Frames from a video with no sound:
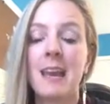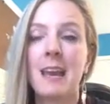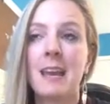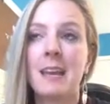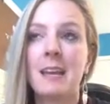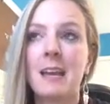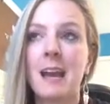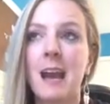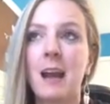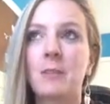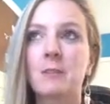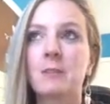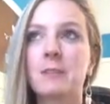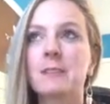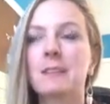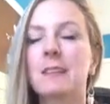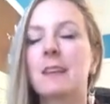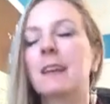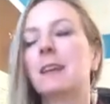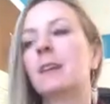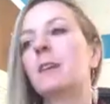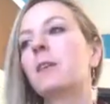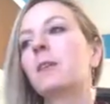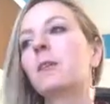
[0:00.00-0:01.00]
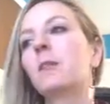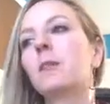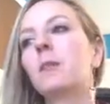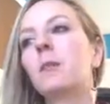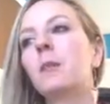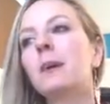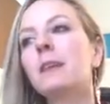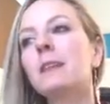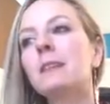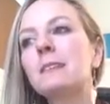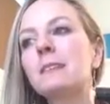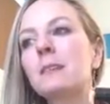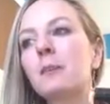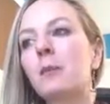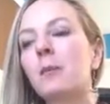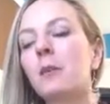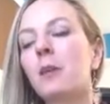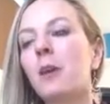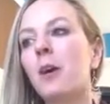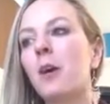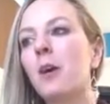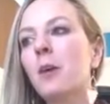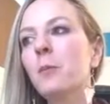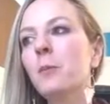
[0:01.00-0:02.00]
And I was like, what is
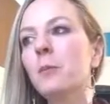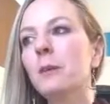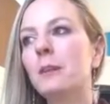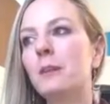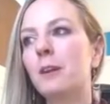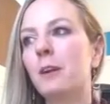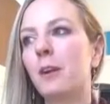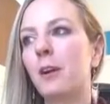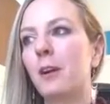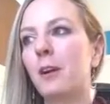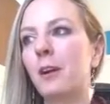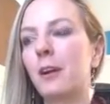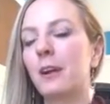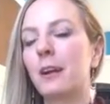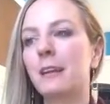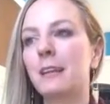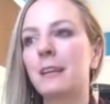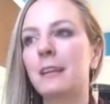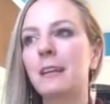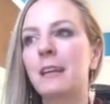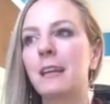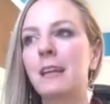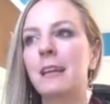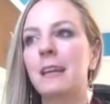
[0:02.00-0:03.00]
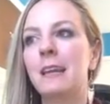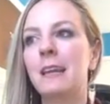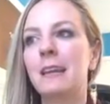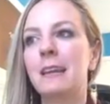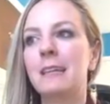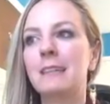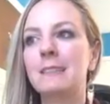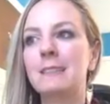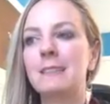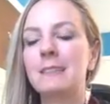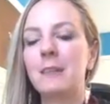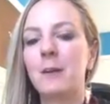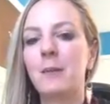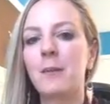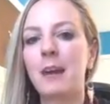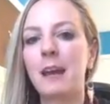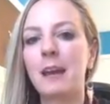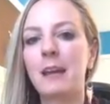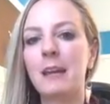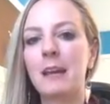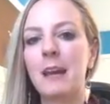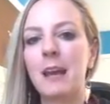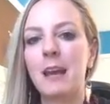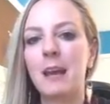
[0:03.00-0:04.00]
going on with her? And so
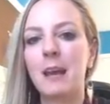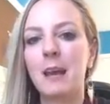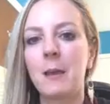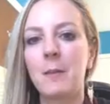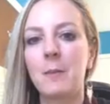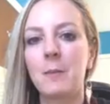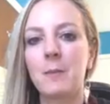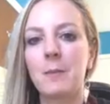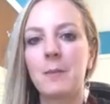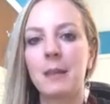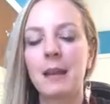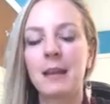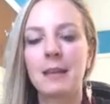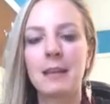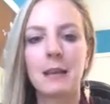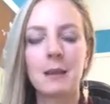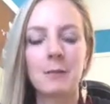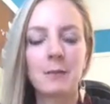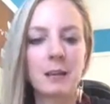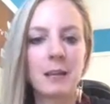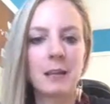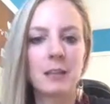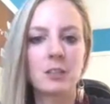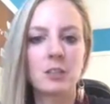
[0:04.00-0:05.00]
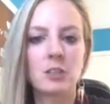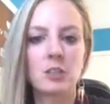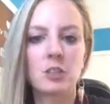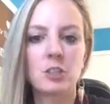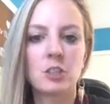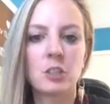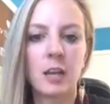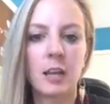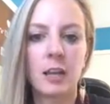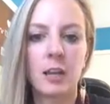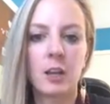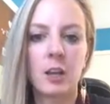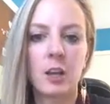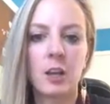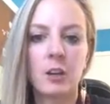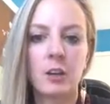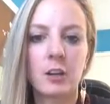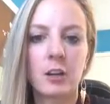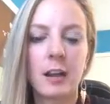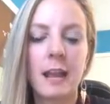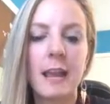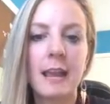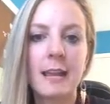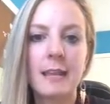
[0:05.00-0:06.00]
I kept kind of just checking on
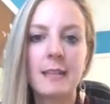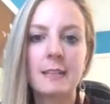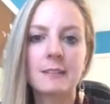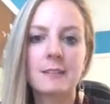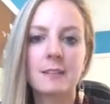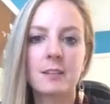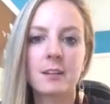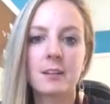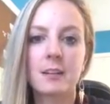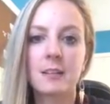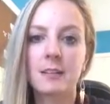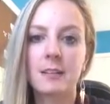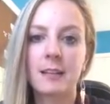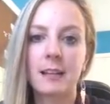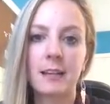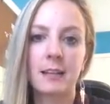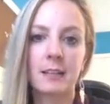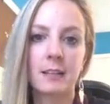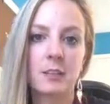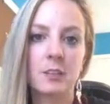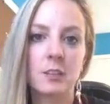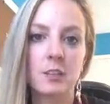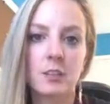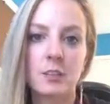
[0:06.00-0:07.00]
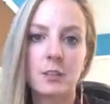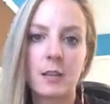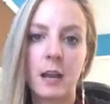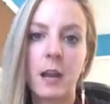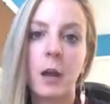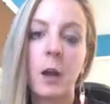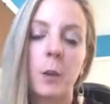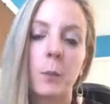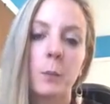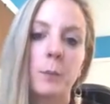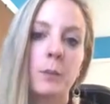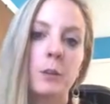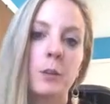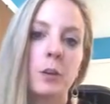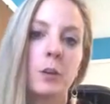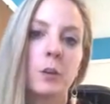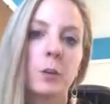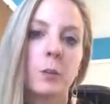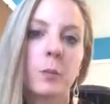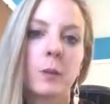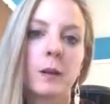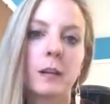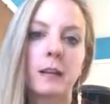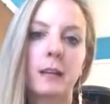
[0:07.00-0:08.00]
her. Hey, is there anything I can do to help
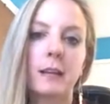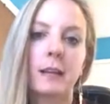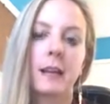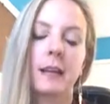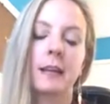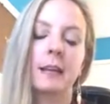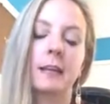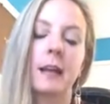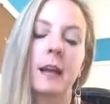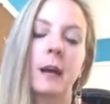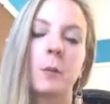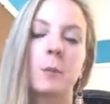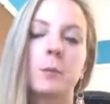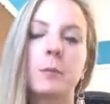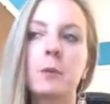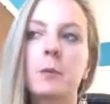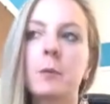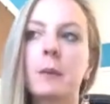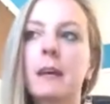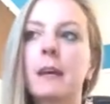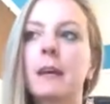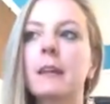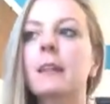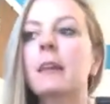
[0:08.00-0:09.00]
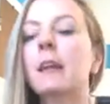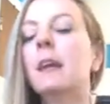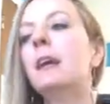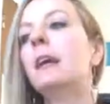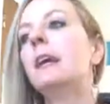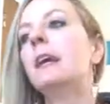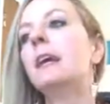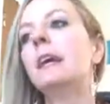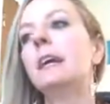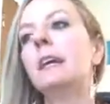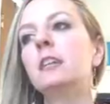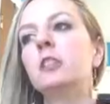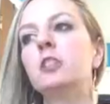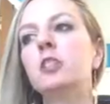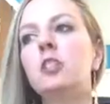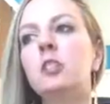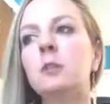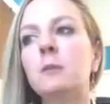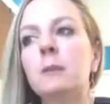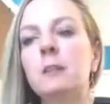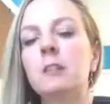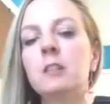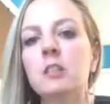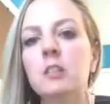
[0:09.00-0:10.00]
you? What can I help you with? And
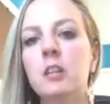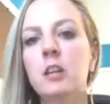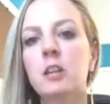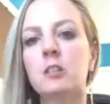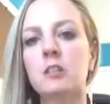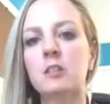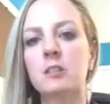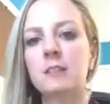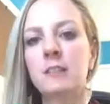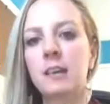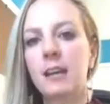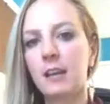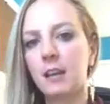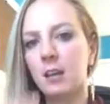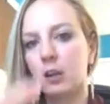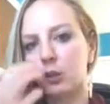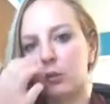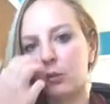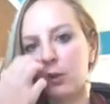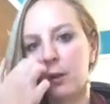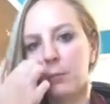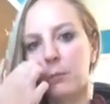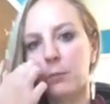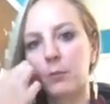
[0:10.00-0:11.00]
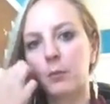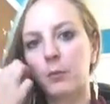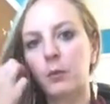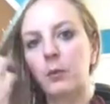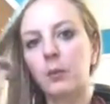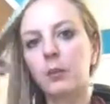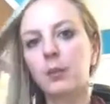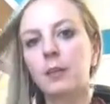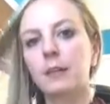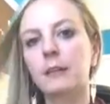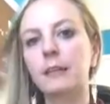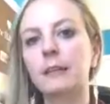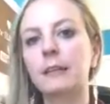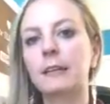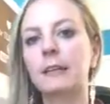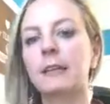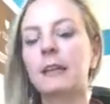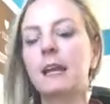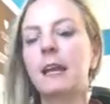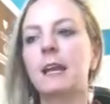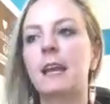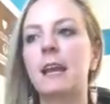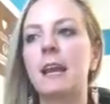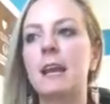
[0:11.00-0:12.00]
she would, just kind of grumble and
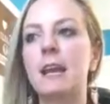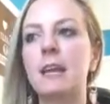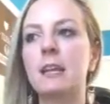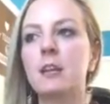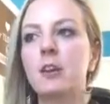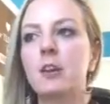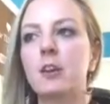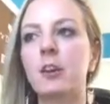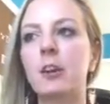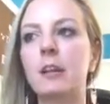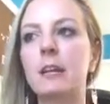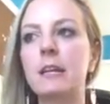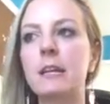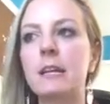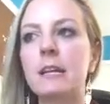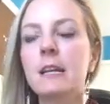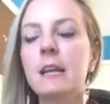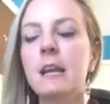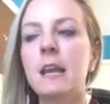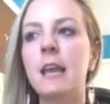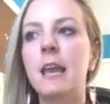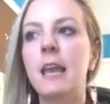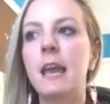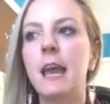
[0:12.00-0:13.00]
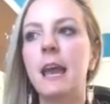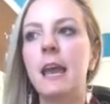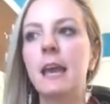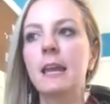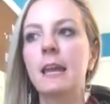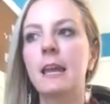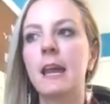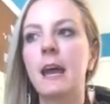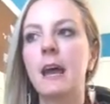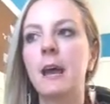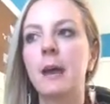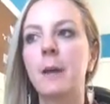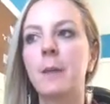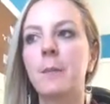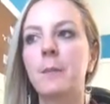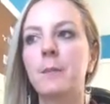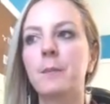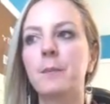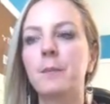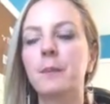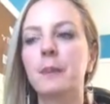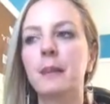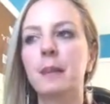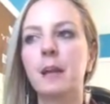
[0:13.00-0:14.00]
get kind of angry. And
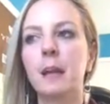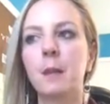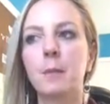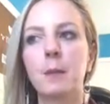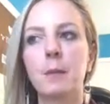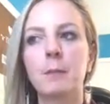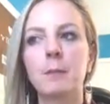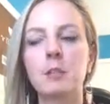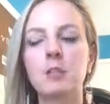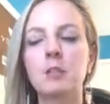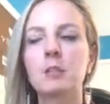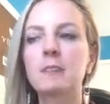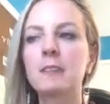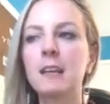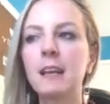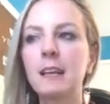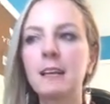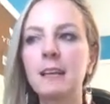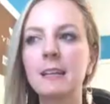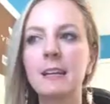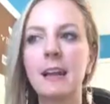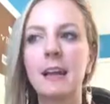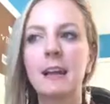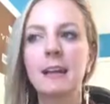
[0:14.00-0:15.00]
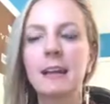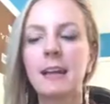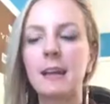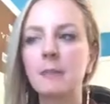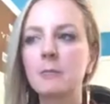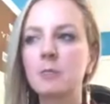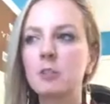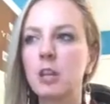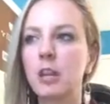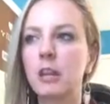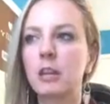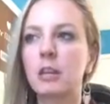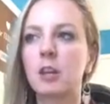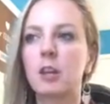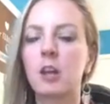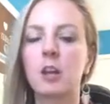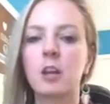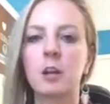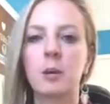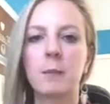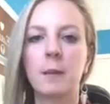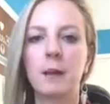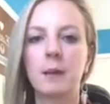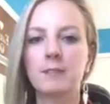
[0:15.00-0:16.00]
I remember just I kept checking
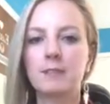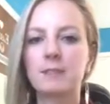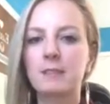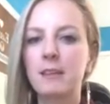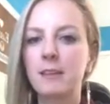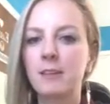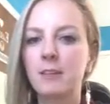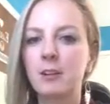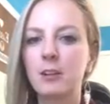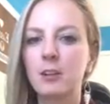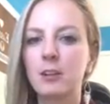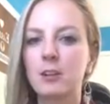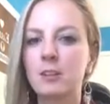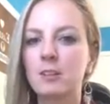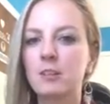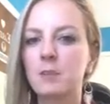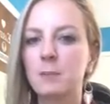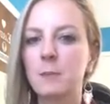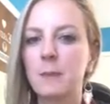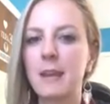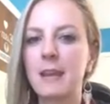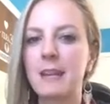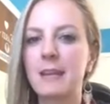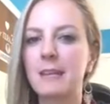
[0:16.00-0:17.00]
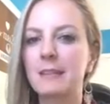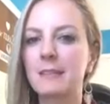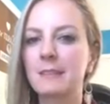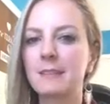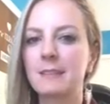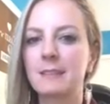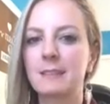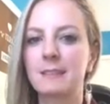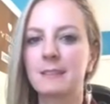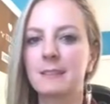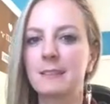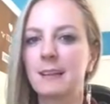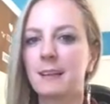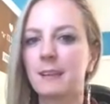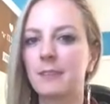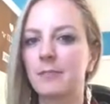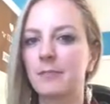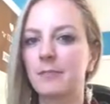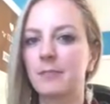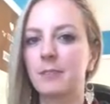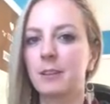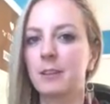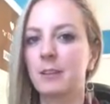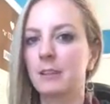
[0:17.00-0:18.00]
on her, but I was giving her space because, I
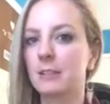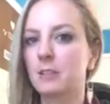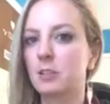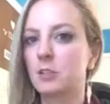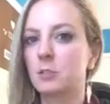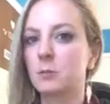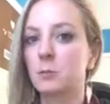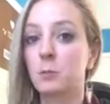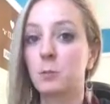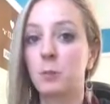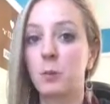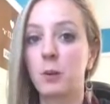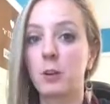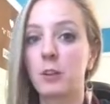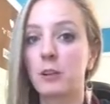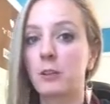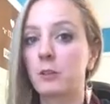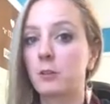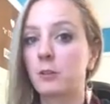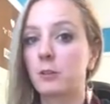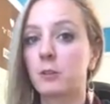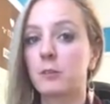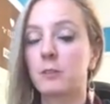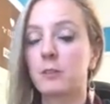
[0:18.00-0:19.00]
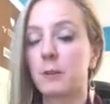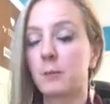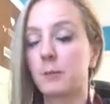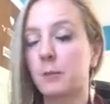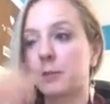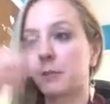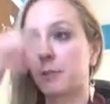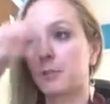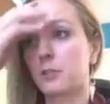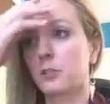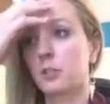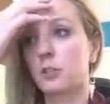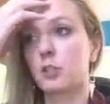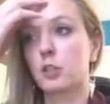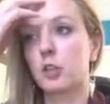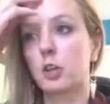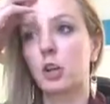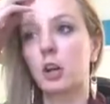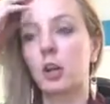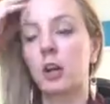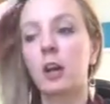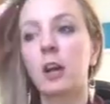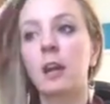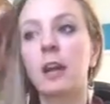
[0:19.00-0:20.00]
felt like she was working through something for
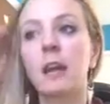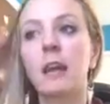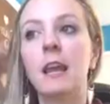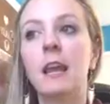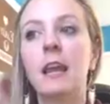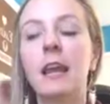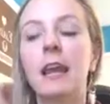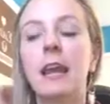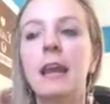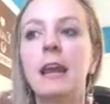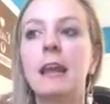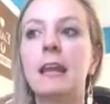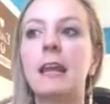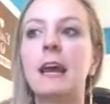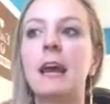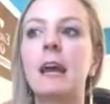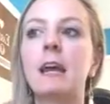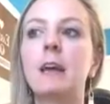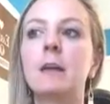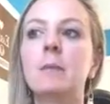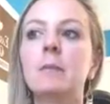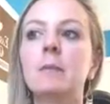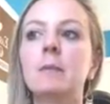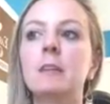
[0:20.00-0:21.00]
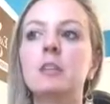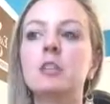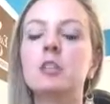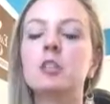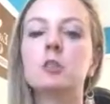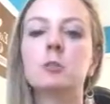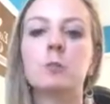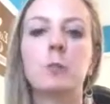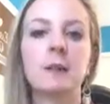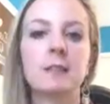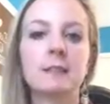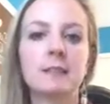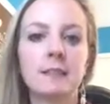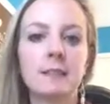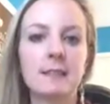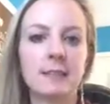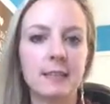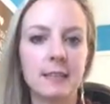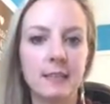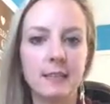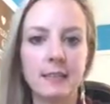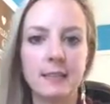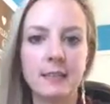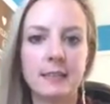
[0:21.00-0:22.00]
sure. And she
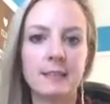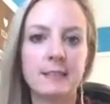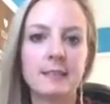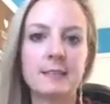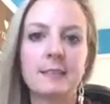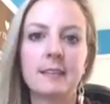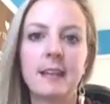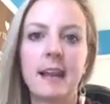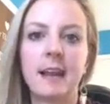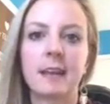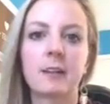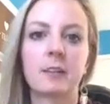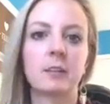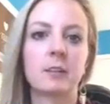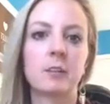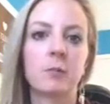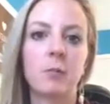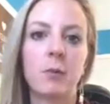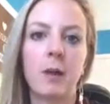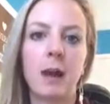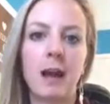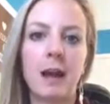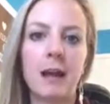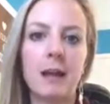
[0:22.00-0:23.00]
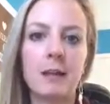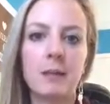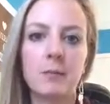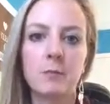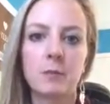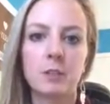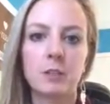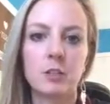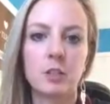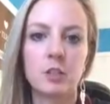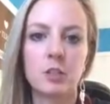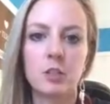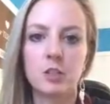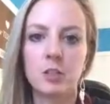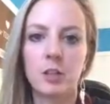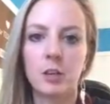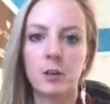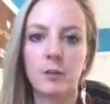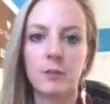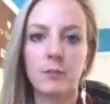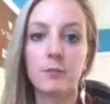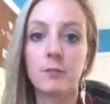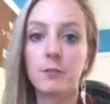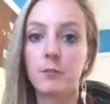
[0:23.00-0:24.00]
wasn't getting it exactly right, which,
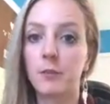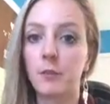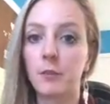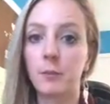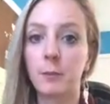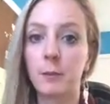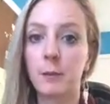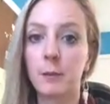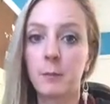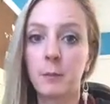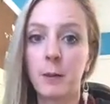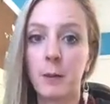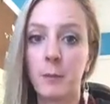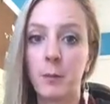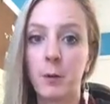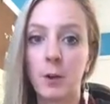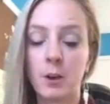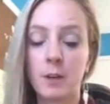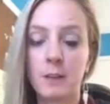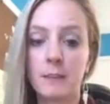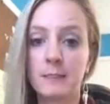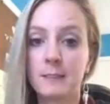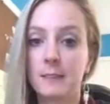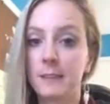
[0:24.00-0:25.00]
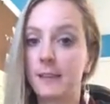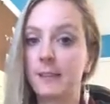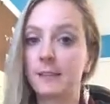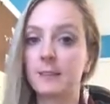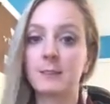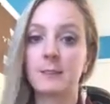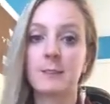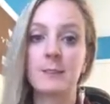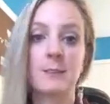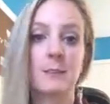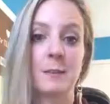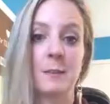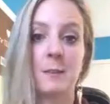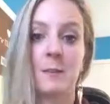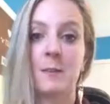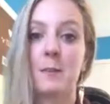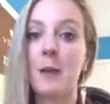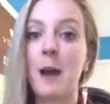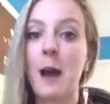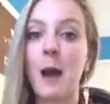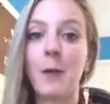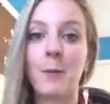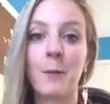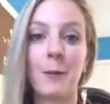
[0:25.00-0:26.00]
if you've ever been to my parties, that is
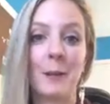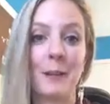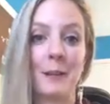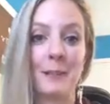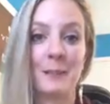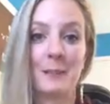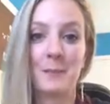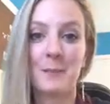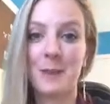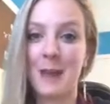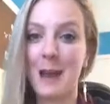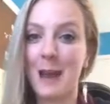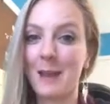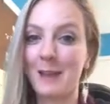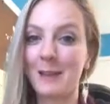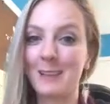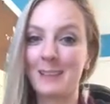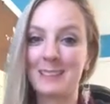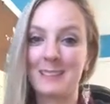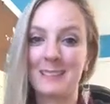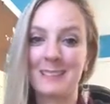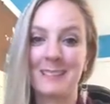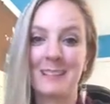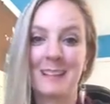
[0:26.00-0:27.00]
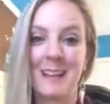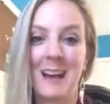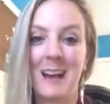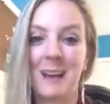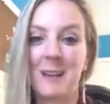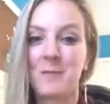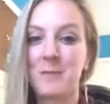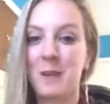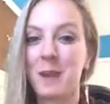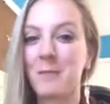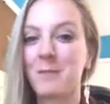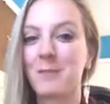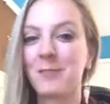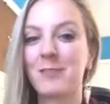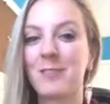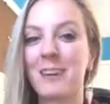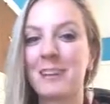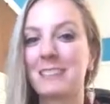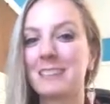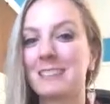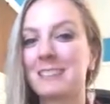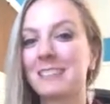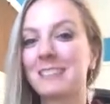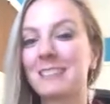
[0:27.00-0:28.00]
not what it's about. It is not about
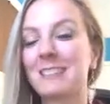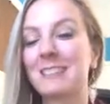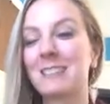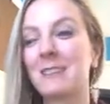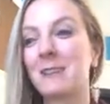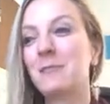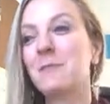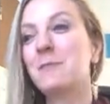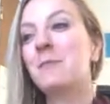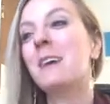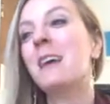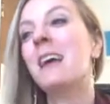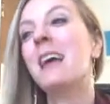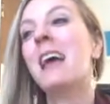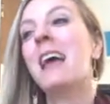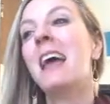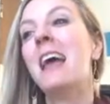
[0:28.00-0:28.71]
perfectionism.